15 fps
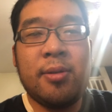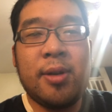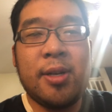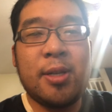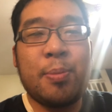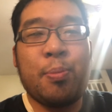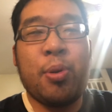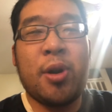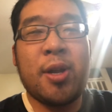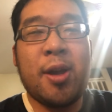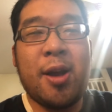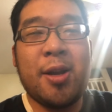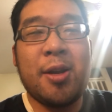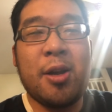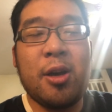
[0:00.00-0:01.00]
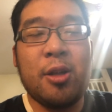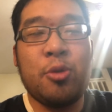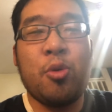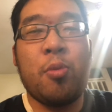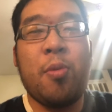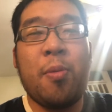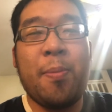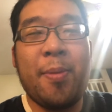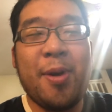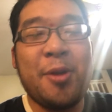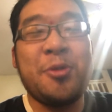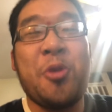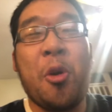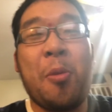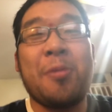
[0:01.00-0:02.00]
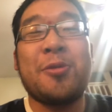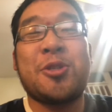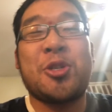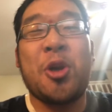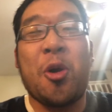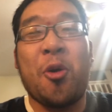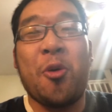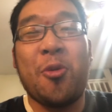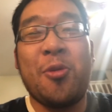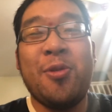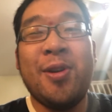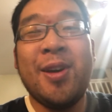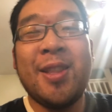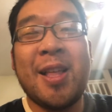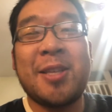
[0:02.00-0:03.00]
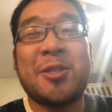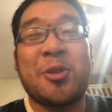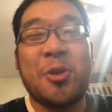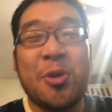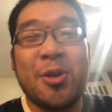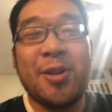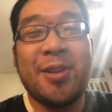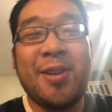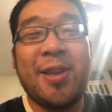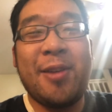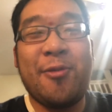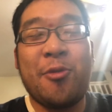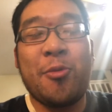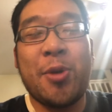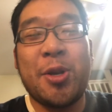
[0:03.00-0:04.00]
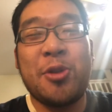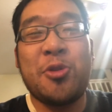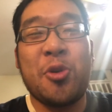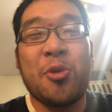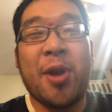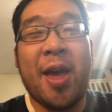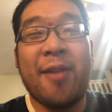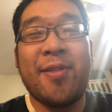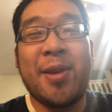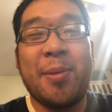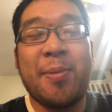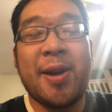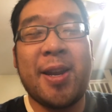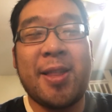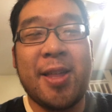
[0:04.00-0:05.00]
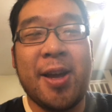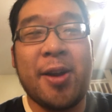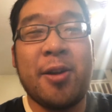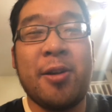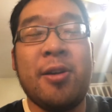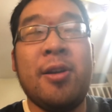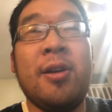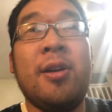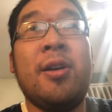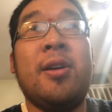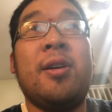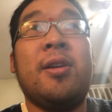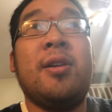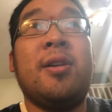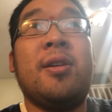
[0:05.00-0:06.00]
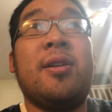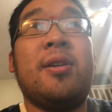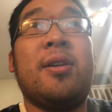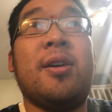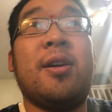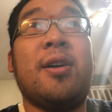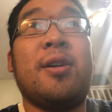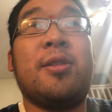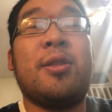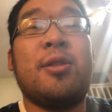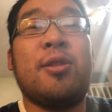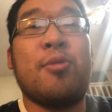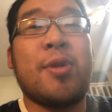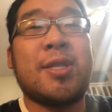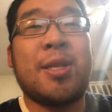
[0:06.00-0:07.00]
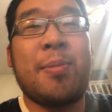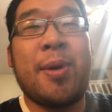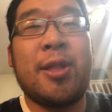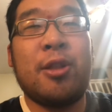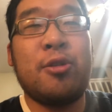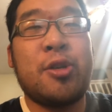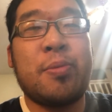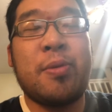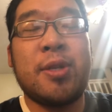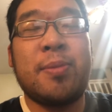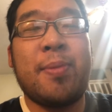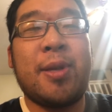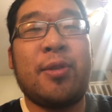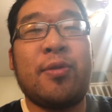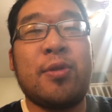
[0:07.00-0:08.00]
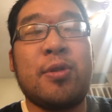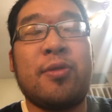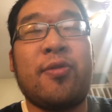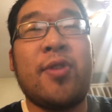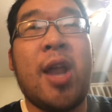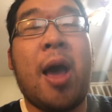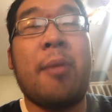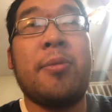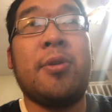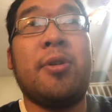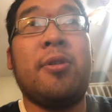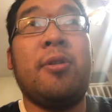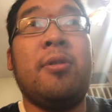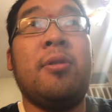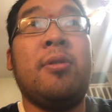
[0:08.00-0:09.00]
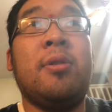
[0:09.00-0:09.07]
You're just putting on a normal show that's good, even when you don't have anybody there. The wrestling by the Lucha Bros and Best Friends was phenomenal.